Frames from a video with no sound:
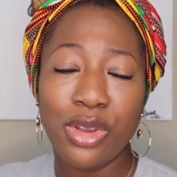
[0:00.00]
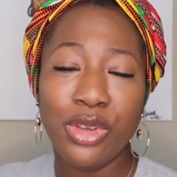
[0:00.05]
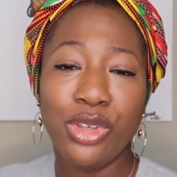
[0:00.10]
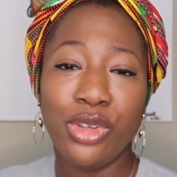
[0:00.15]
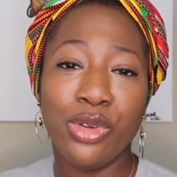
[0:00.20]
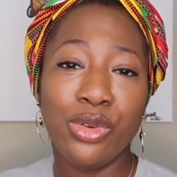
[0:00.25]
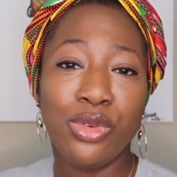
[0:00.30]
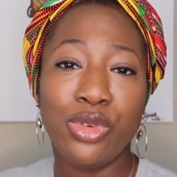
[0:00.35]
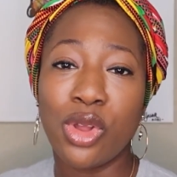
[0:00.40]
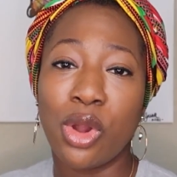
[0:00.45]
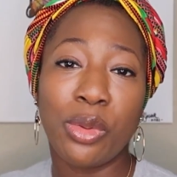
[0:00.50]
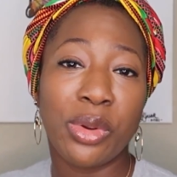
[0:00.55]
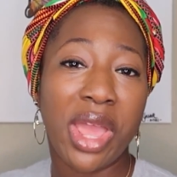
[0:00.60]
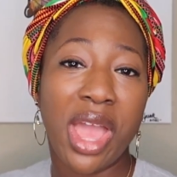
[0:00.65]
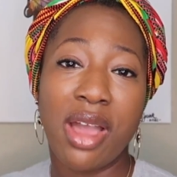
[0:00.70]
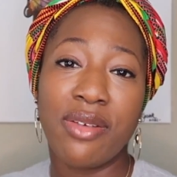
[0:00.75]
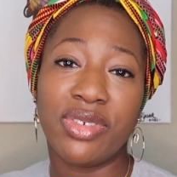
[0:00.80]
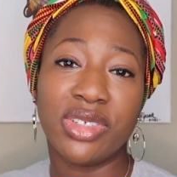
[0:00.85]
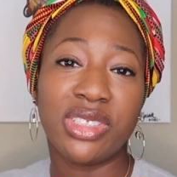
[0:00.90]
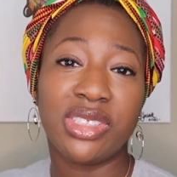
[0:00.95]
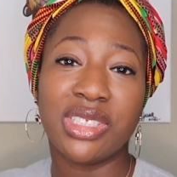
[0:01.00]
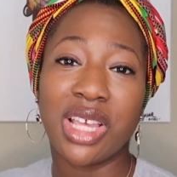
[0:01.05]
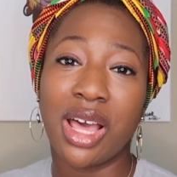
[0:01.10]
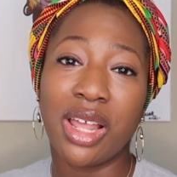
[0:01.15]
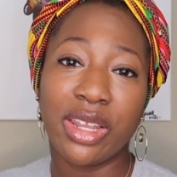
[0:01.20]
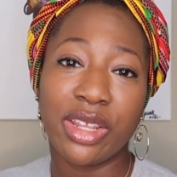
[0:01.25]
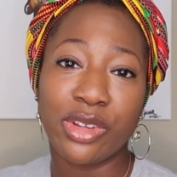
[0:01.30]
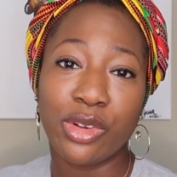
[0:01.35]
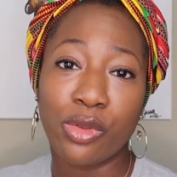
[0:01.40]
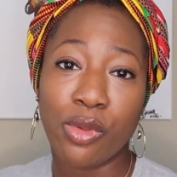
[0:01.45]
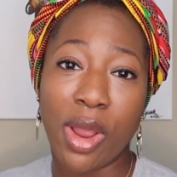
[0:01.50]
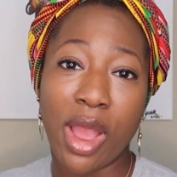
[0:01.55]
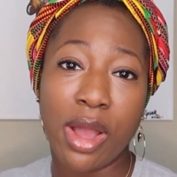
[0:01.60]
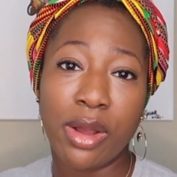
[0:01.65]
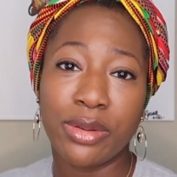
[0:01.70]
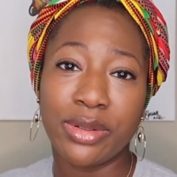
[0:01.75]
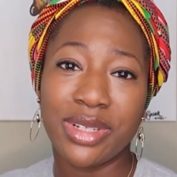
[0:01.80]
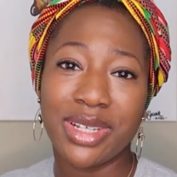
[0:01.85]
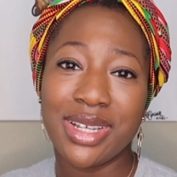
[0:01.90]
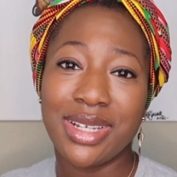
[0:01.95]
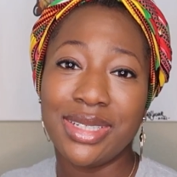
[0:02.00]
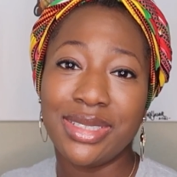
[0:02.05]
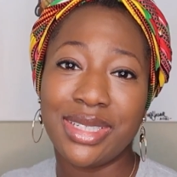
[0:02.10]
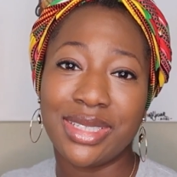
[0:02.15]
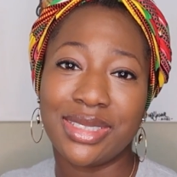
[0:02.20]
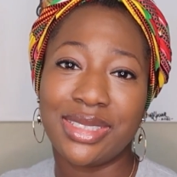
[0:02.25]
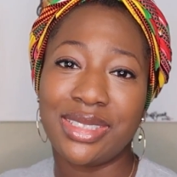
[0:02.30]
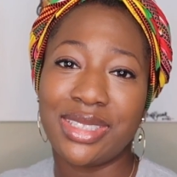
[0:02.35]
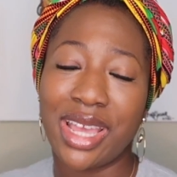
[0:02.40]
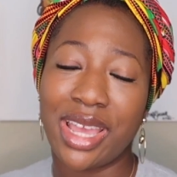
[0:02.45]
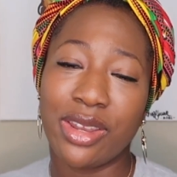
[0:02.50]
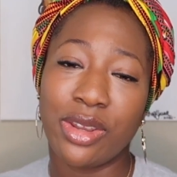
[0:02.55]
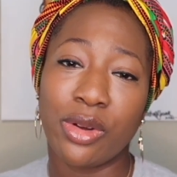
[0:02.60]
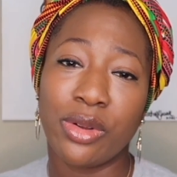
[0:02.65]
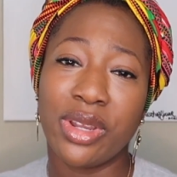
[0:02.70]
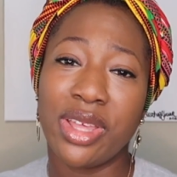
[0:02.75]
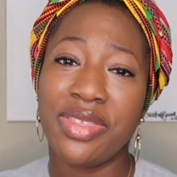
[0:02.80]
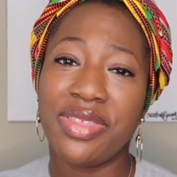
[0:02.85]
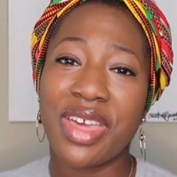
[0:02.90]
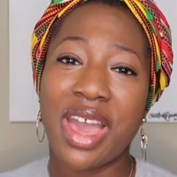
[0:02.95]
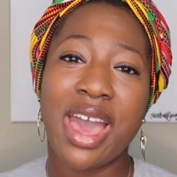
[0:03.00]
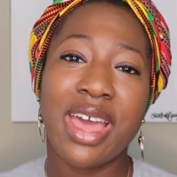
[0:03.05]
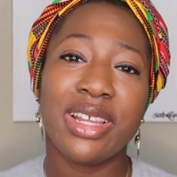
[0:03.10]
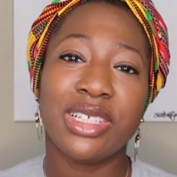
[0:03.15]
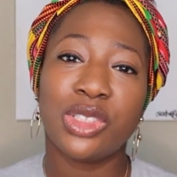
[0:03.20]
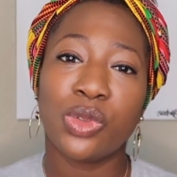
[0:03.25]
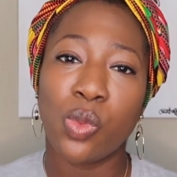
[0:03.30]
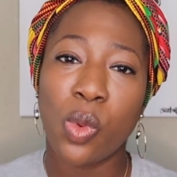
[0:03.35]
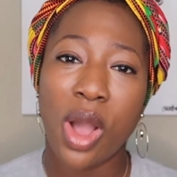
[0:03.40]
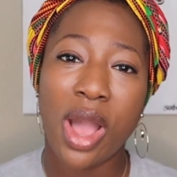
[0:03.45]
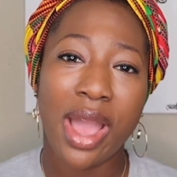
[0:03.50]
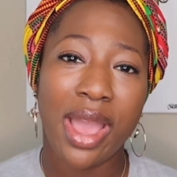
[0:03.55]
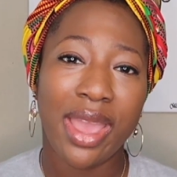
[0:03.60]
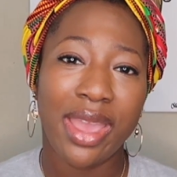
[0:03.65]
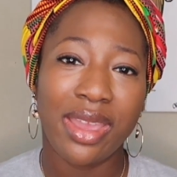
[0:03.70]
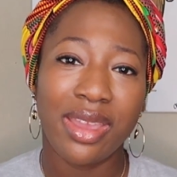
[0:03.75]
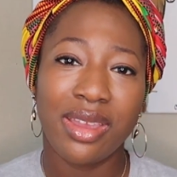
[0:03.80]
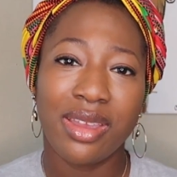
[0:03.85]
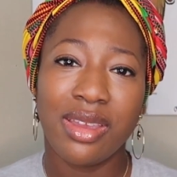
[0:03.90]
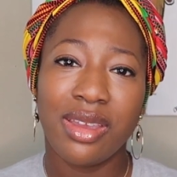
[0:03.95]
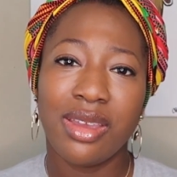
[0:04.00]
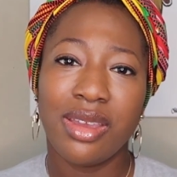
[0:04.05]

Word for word: You don't have a solid ground to stand on. And that is why